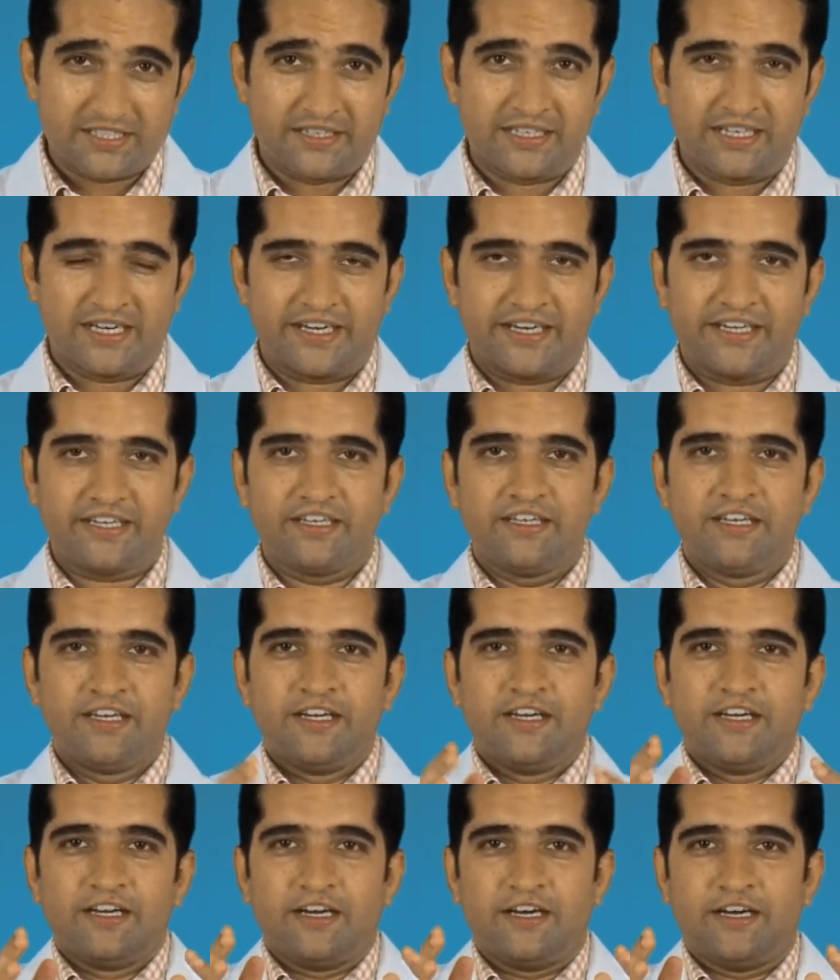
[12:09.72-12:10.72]
regarding
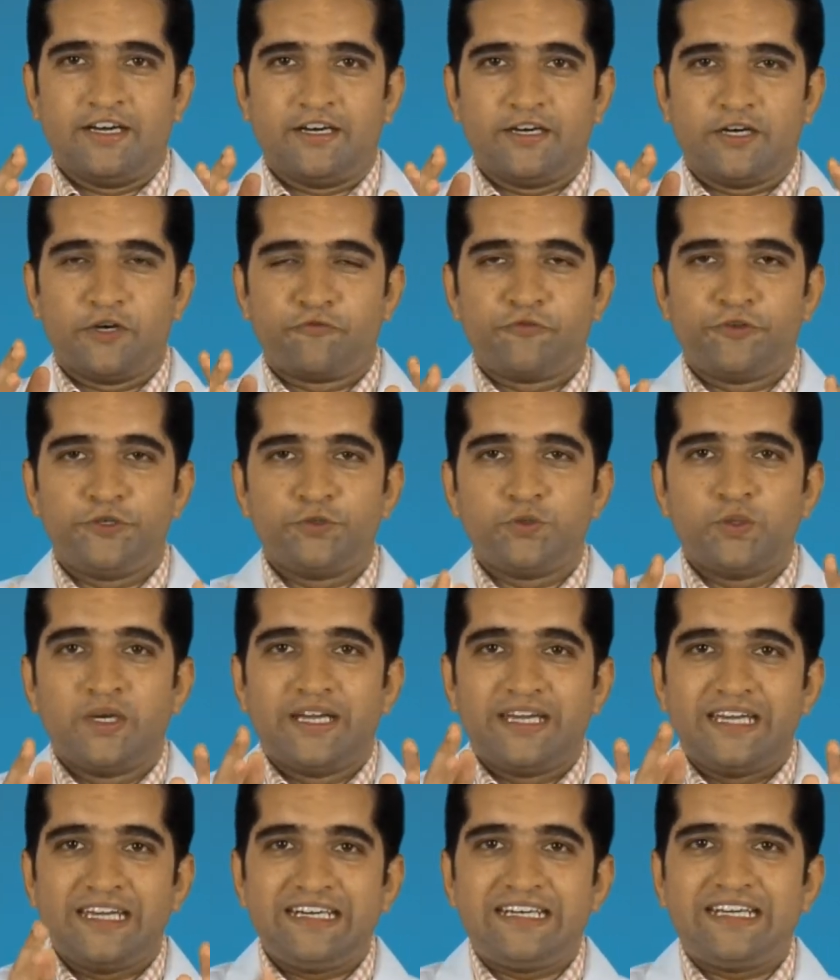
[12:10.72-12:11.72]
a
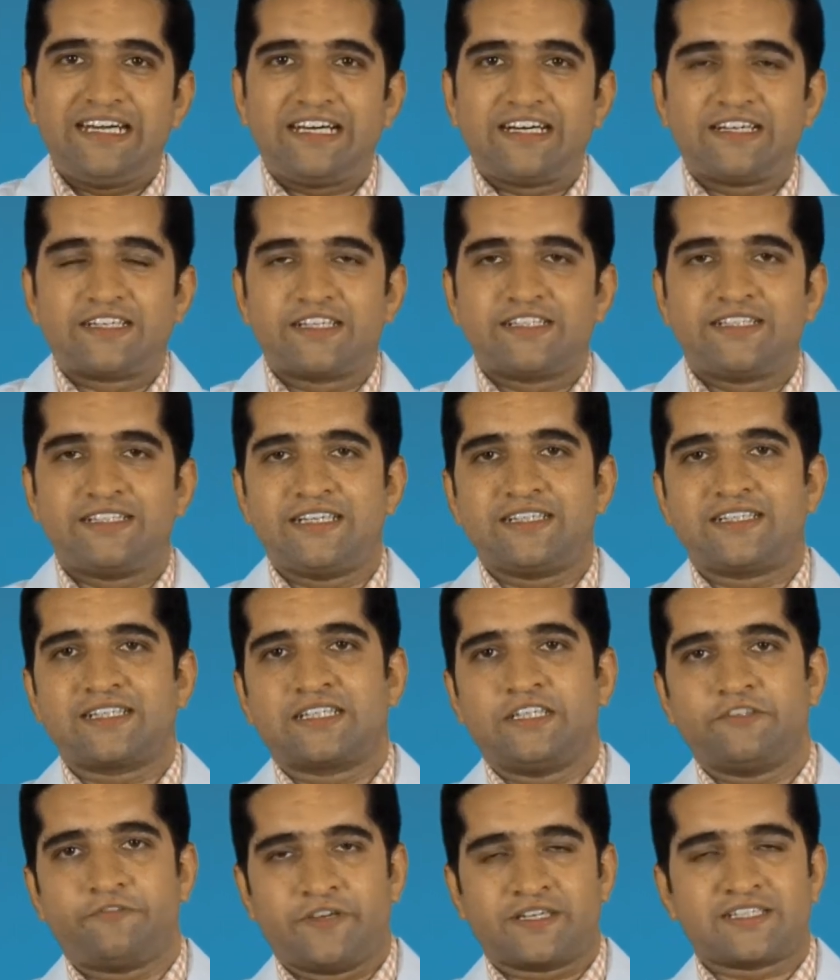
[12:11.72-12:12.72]
few inherited genetic
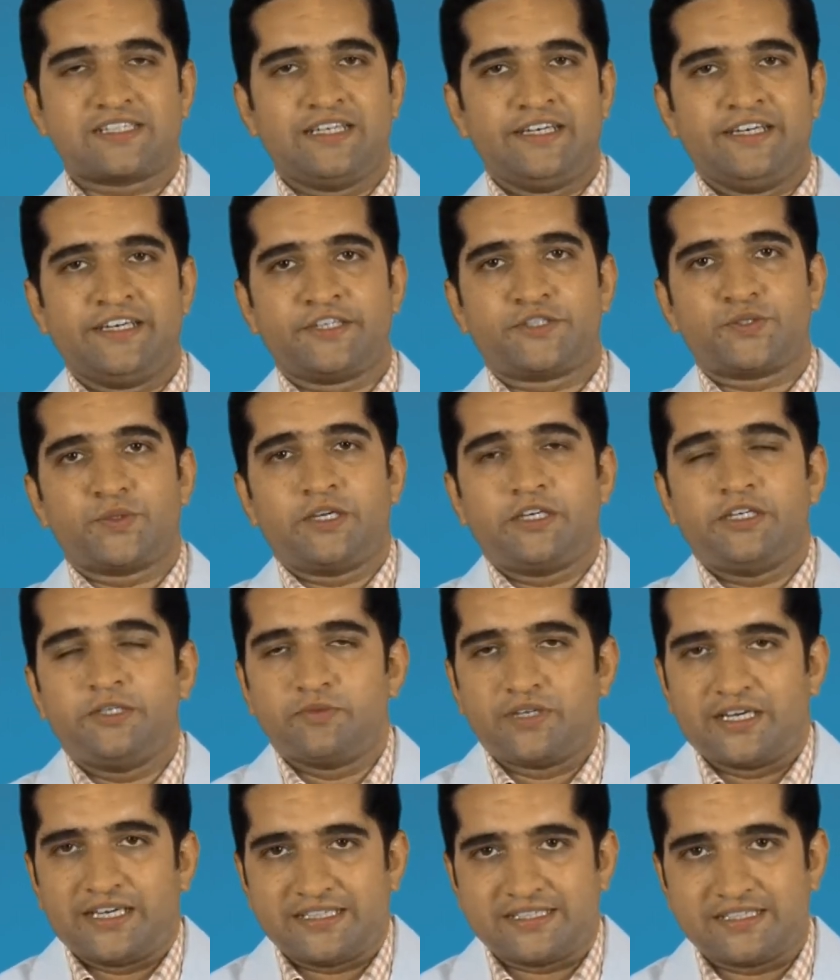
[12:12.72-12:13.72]
defects leading to a
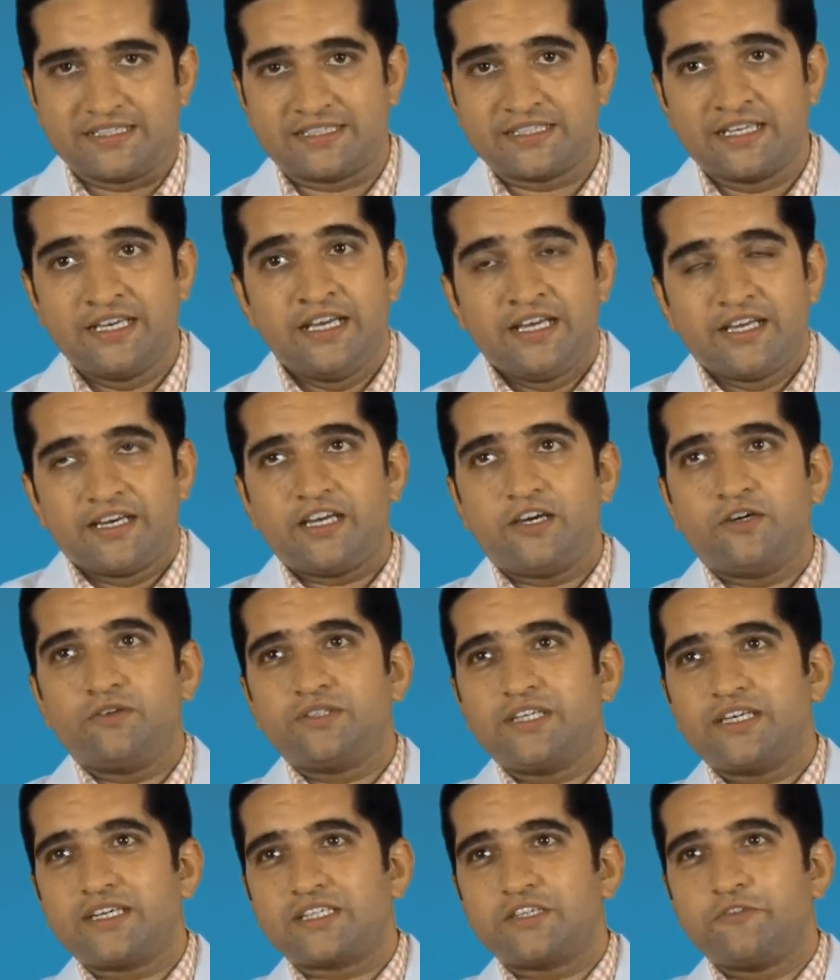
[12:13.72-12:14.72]
hemolysis. Now,
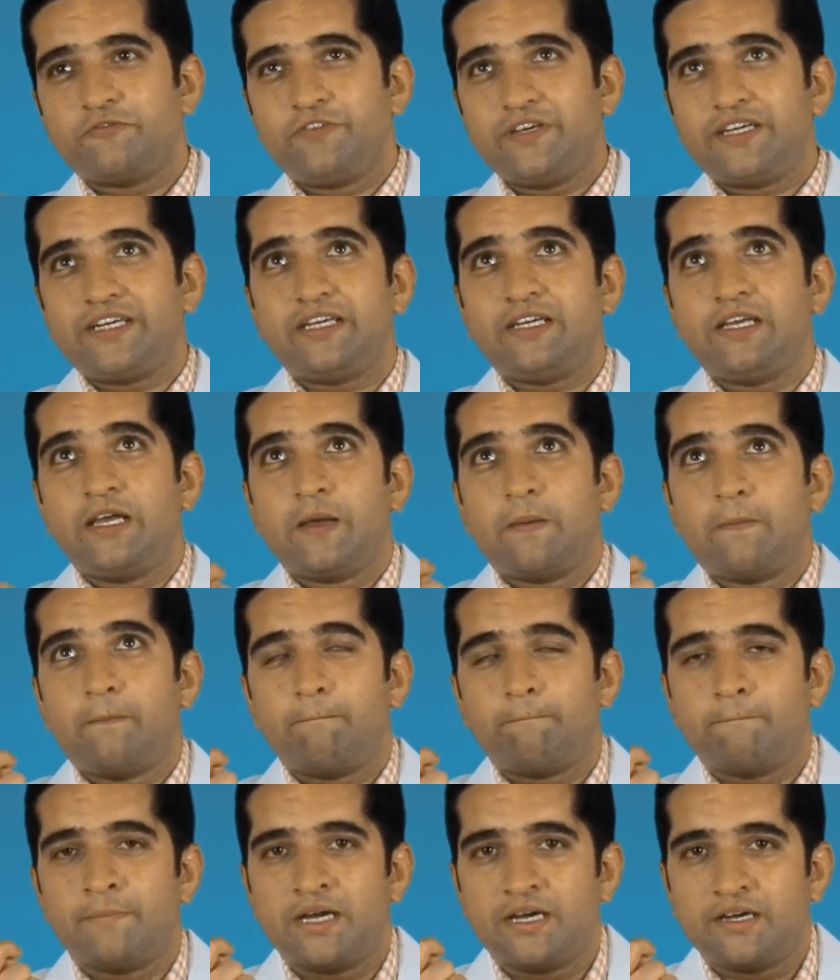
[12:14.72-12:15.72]
there is a very
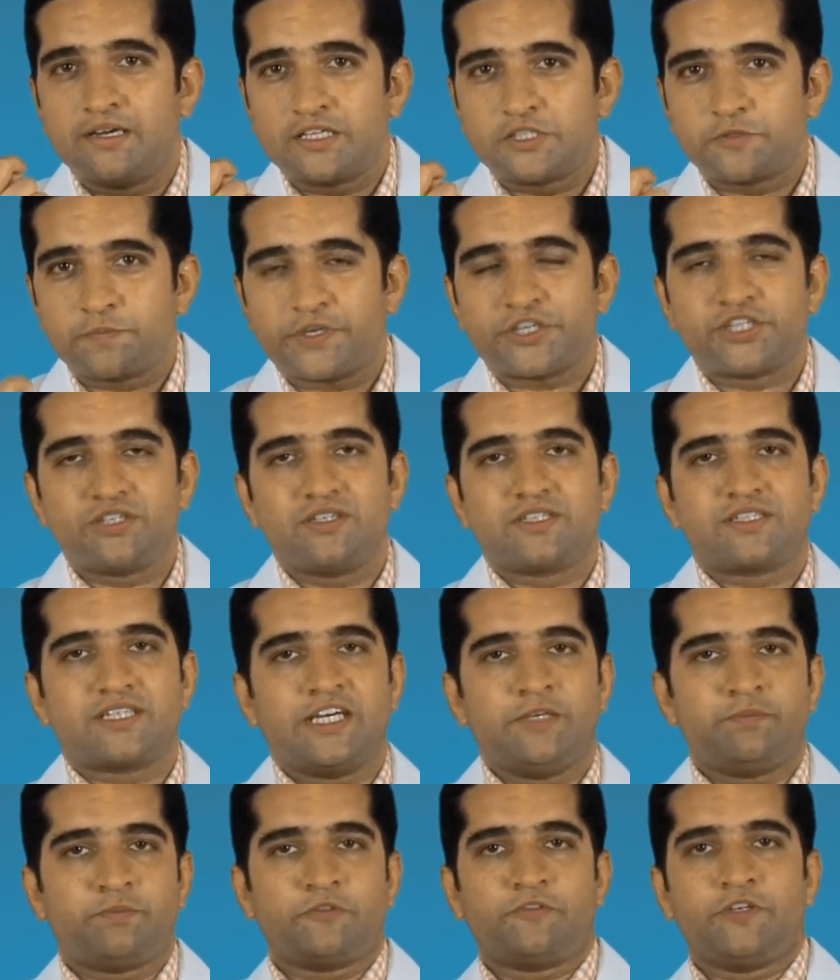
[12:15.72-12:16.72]
special
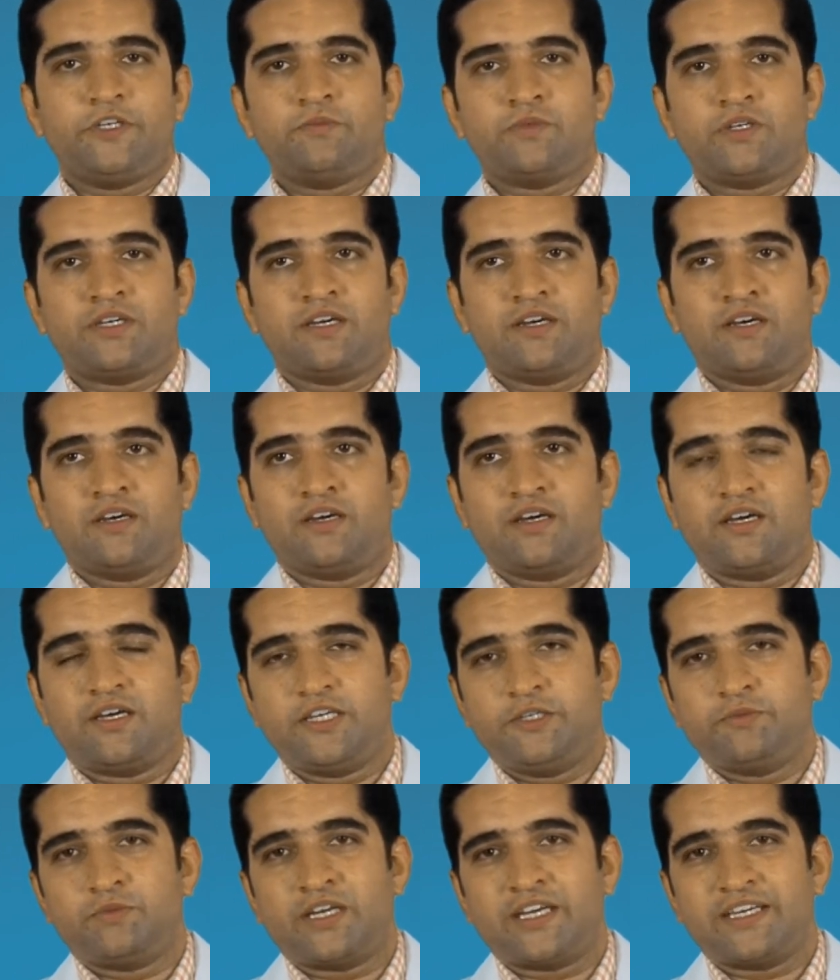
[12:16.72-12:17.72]
type of
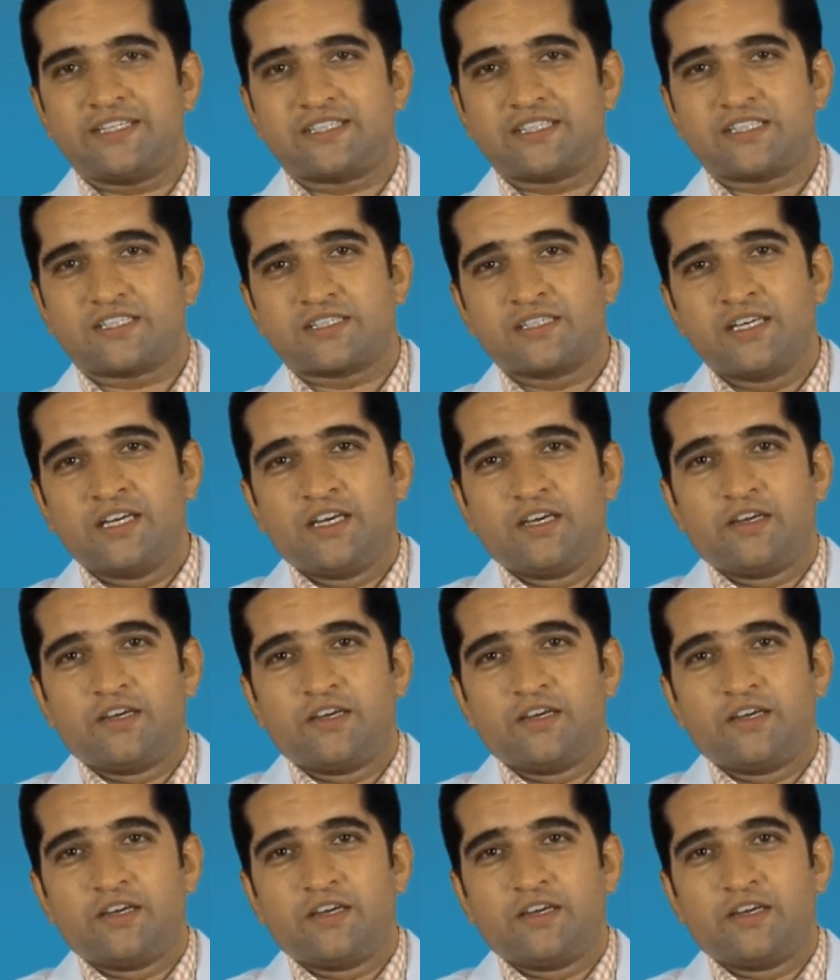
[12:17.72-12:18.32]
hemolysis